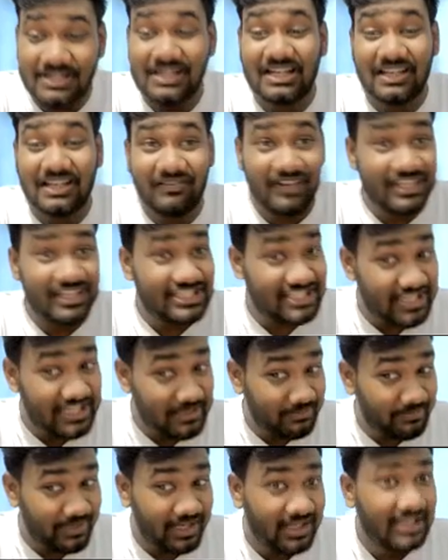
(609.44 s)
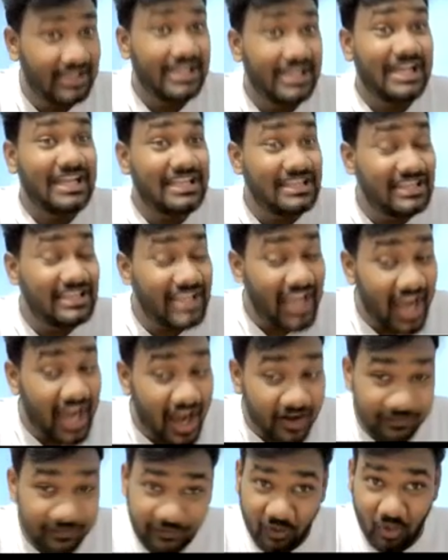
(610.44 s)
relatively cheaper.
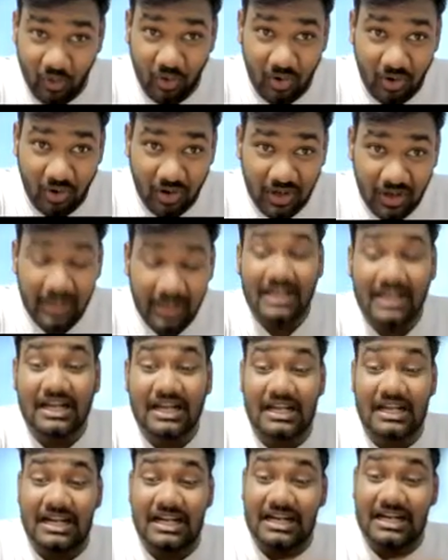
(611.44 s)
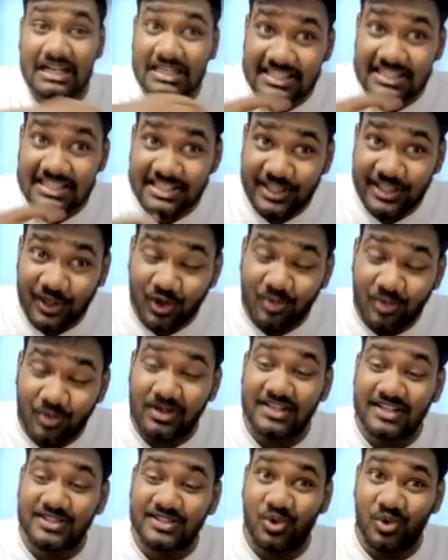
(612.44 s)
Therefore,
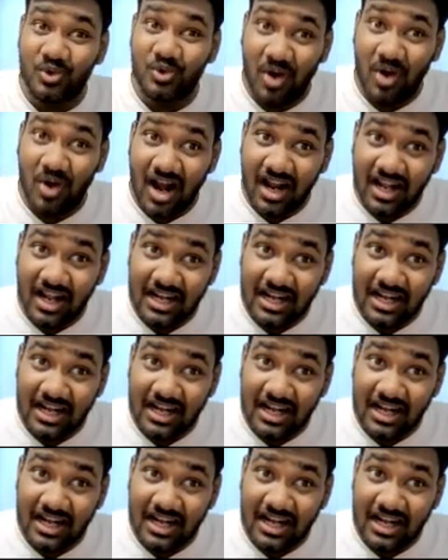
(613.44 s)
consumers who are